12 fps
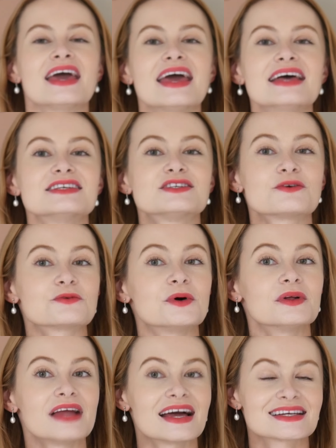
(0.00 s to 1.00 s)
is the
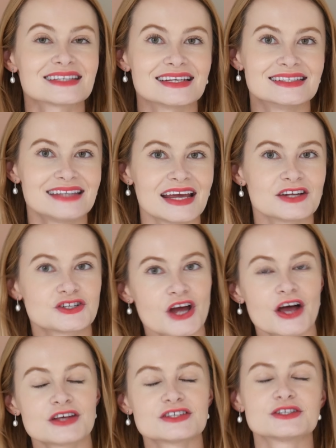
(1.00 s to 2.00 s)
Rolex
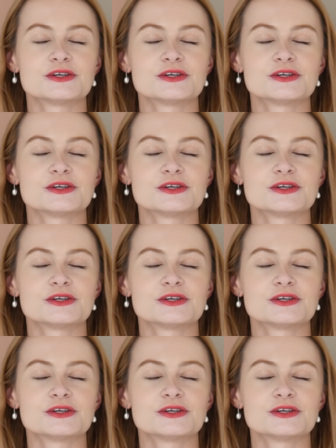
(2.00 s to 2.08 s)
Datejust.